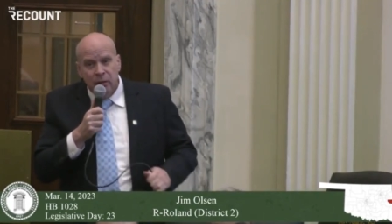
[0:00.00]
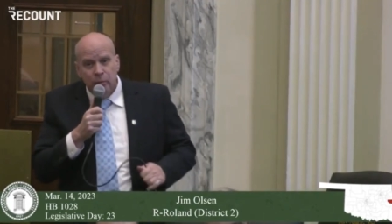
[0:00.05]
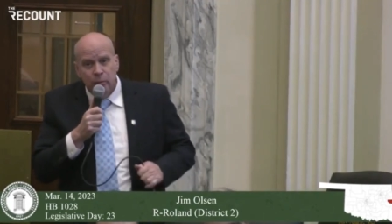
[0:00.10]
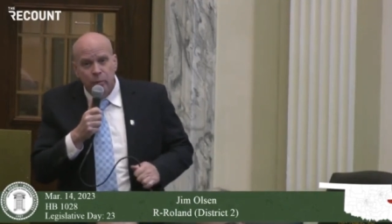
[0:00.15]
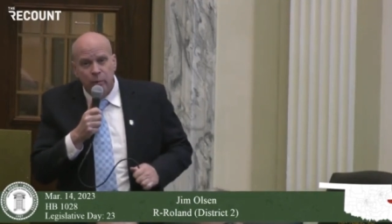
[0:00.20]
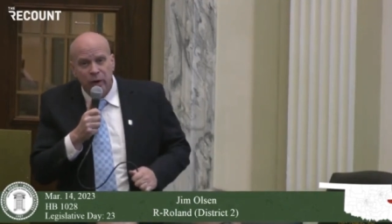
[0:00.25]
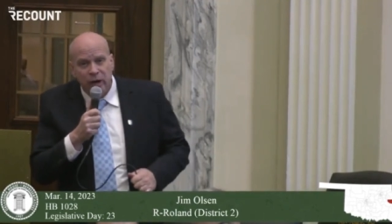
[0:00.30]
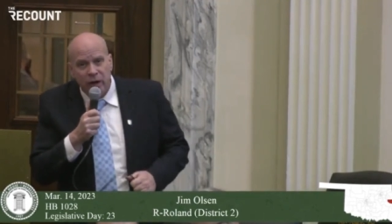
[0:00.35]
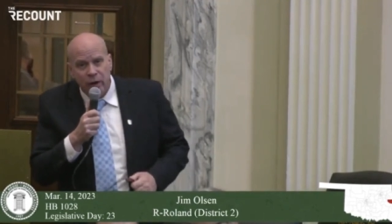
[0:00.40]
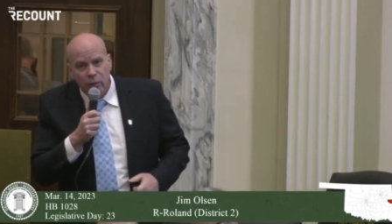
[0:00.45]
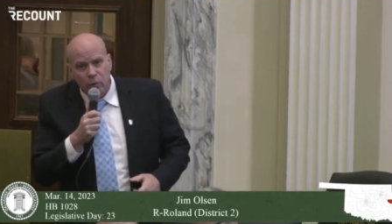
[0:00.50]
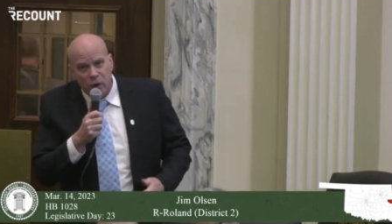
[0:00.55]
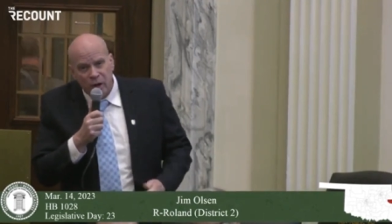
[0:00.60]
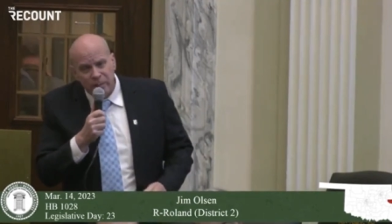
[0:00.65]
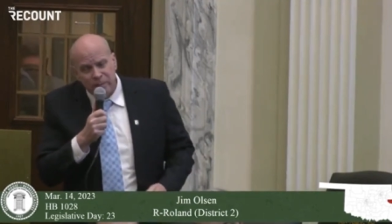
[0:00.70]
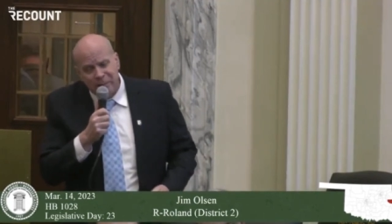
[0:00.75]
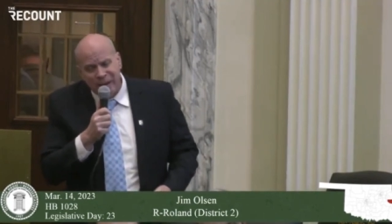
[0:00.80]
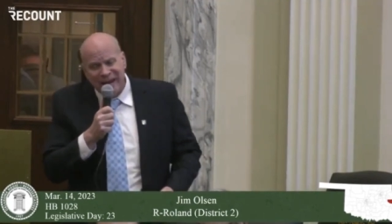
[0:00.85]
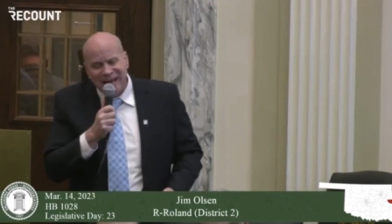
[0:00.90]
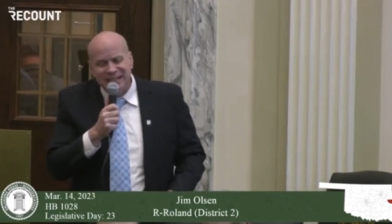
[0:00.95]
But on
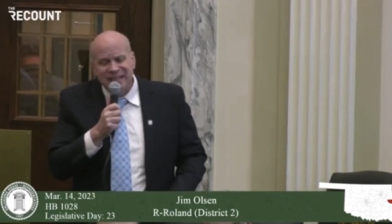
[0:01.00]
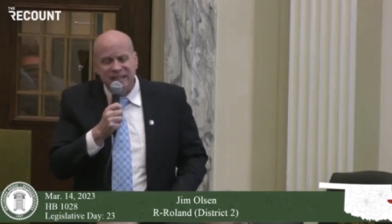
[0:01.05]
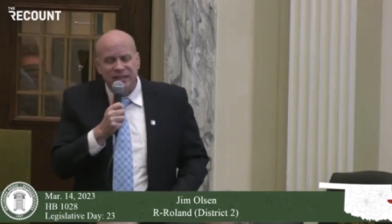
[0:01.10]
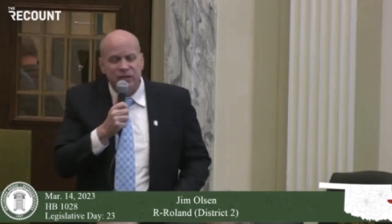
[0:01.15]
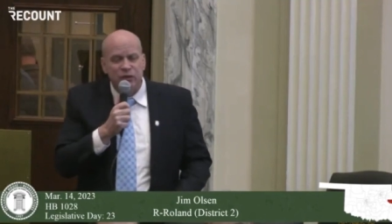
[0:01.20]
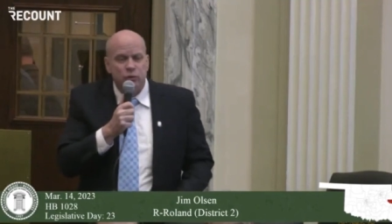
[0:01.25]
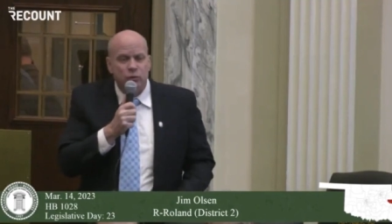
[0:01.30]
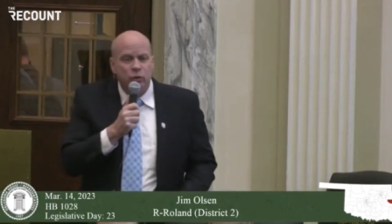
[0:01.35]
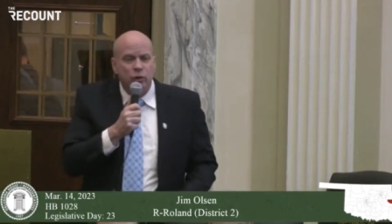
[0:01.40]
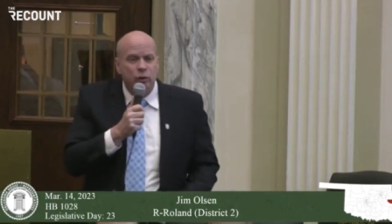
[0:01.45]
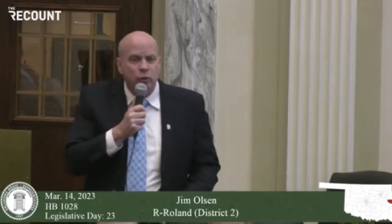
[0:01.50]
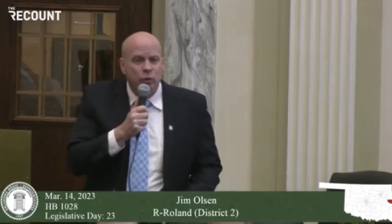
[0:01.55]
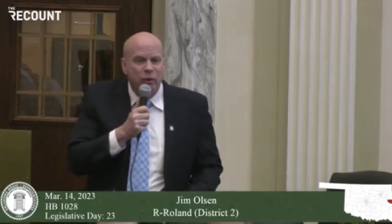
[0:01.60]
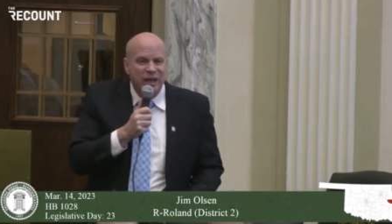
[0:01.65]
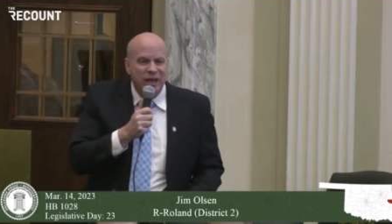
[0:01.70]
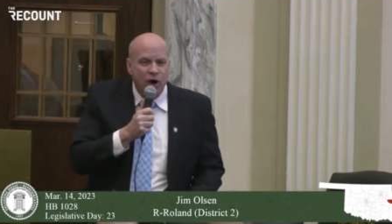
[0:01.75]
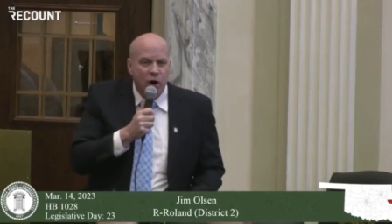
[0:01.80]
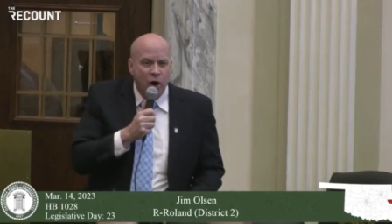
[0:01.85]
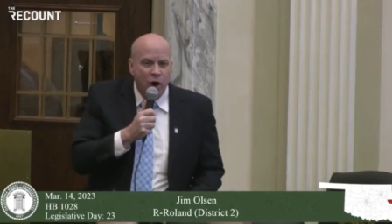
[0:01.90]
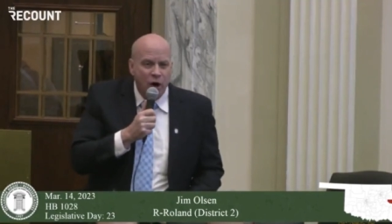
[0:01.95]
what basis would
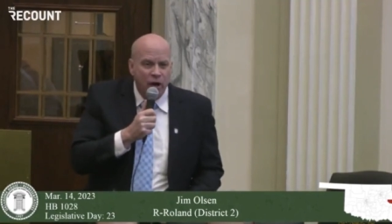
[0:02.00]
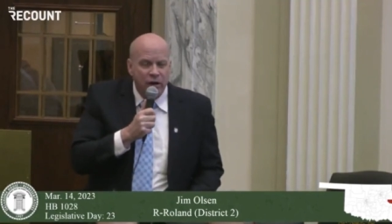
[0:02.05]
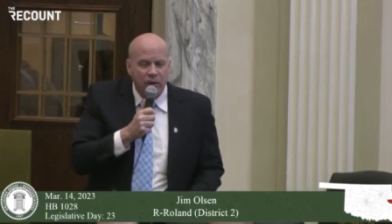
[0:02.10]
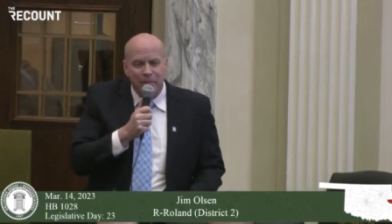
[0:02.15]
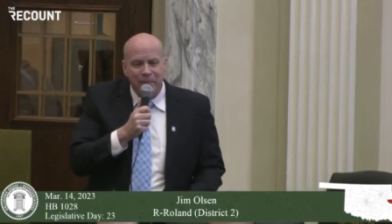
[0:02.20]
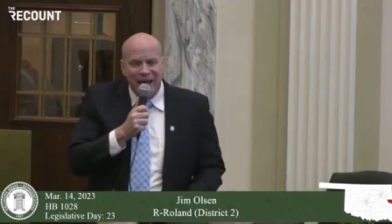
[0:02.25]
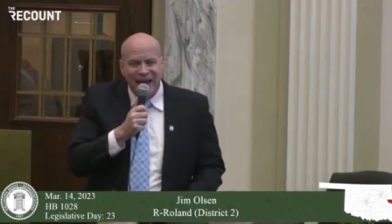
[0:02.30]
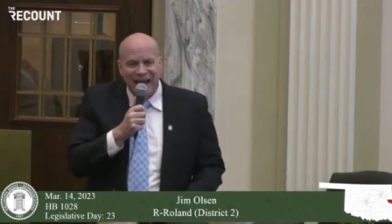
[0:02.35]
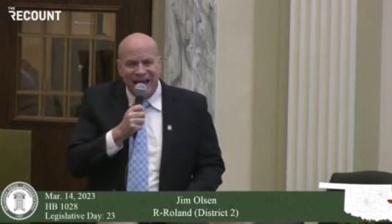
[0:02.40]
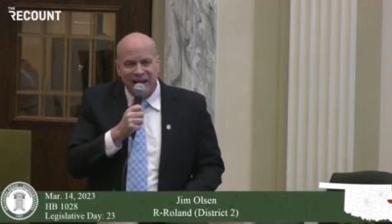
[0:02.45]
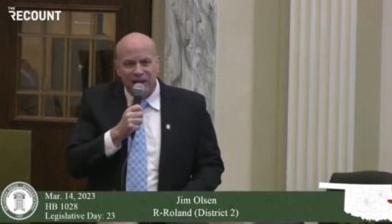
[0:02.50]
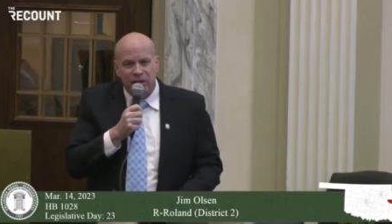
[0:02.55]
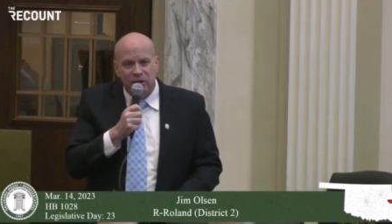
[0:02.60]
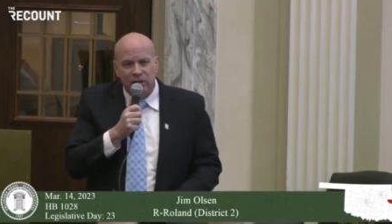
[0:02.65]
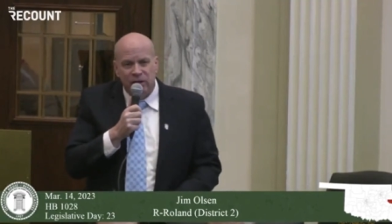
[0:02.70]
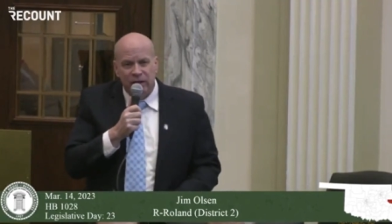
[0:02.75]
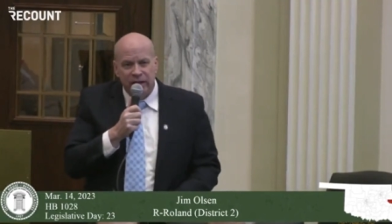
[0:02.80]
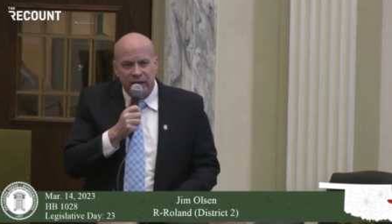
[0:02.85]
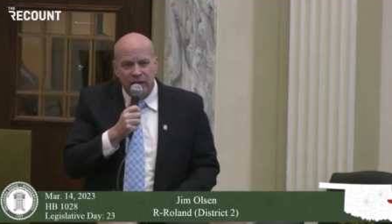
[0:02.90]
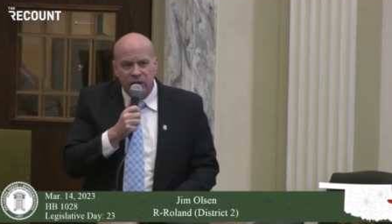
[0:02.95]
we
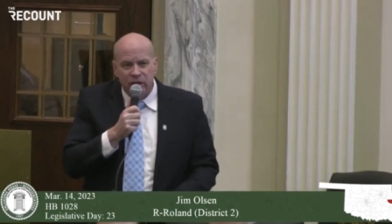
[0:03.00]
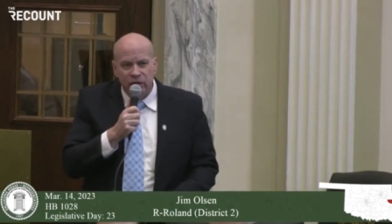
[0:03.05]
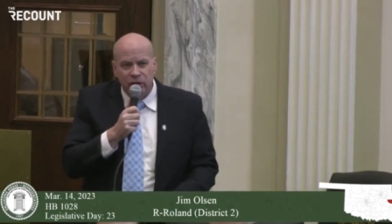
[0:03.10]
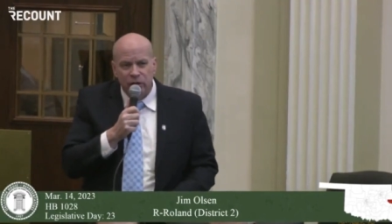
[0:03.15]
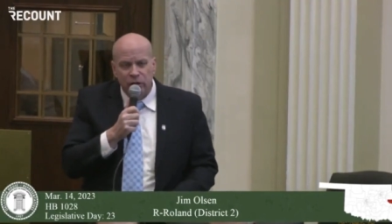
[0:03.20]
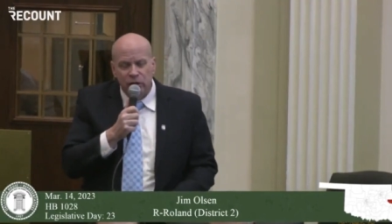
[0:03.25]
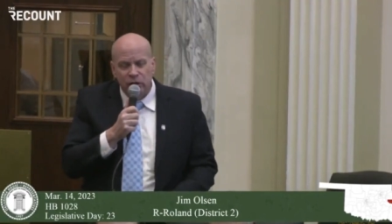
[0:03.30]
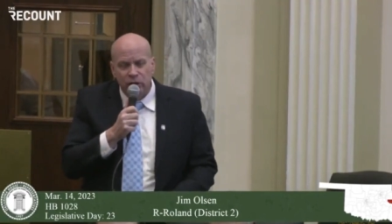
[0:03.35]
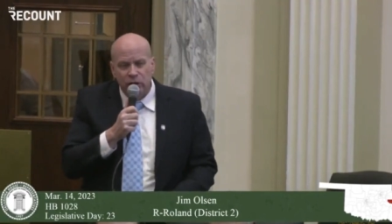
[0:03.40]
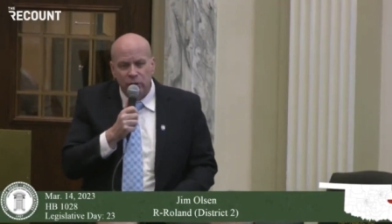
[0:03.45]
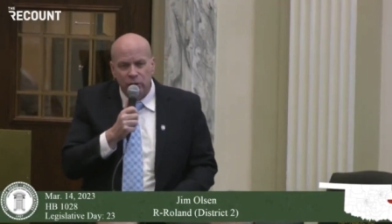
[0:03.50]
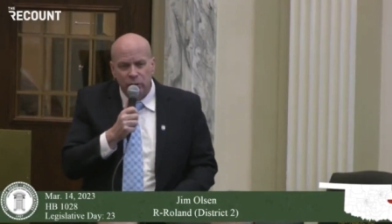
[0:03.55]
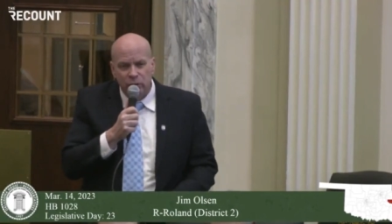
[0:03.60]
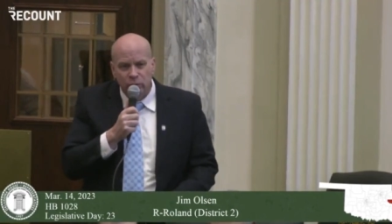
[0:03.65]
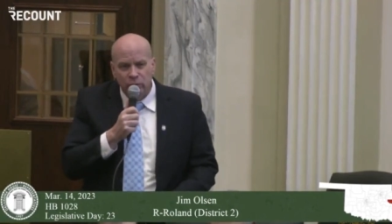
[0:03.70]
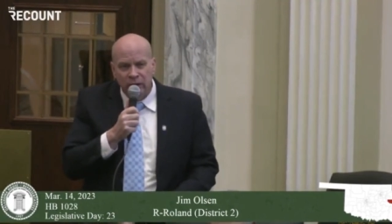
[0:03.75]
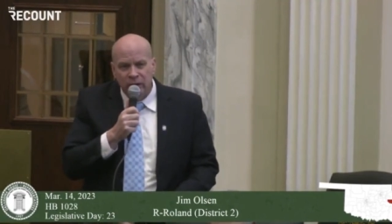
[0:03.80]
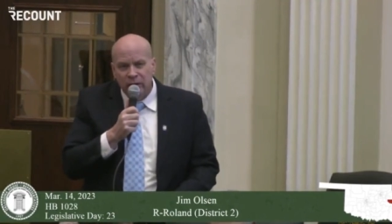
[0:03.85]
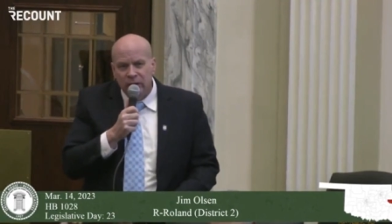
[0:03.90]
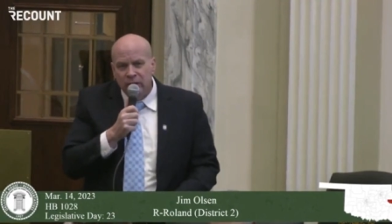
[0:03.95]
automatically
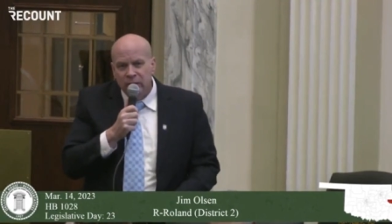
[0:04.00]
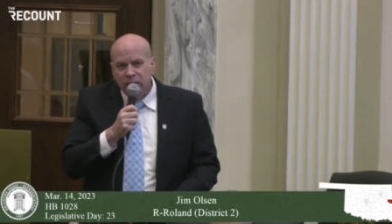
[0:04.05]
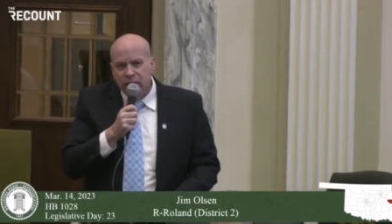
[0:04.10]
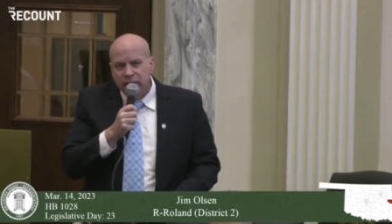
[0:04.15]
conclude